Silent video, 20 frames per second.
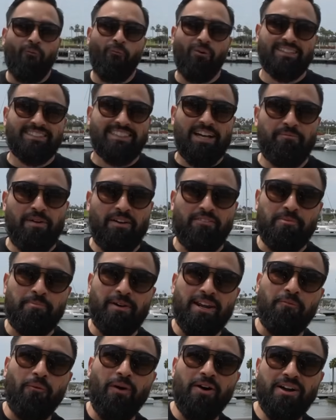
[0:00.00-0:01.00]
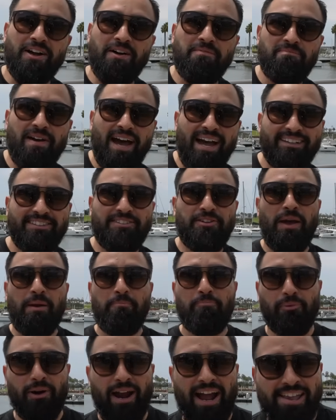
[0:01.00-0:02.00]
What's up, everybody? Welcome back to a
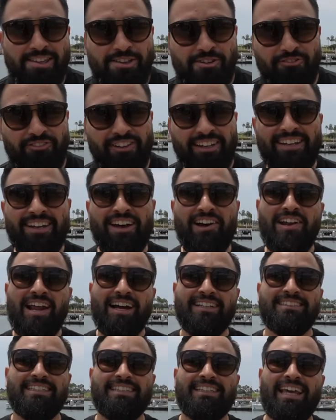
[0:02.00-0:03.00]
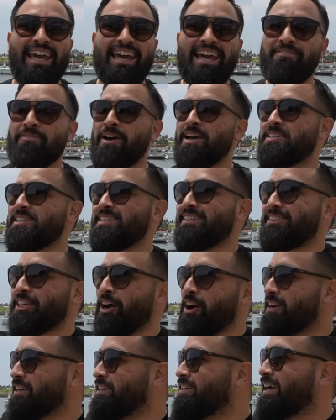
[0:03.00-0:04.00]
brand new video. Now today I'm actually
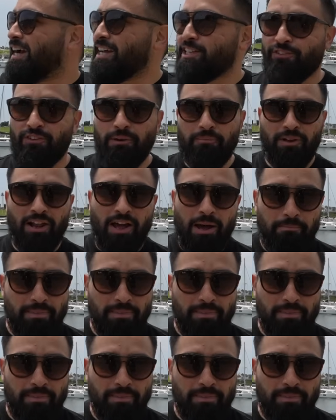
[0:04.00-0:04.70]
talking to you guys from Long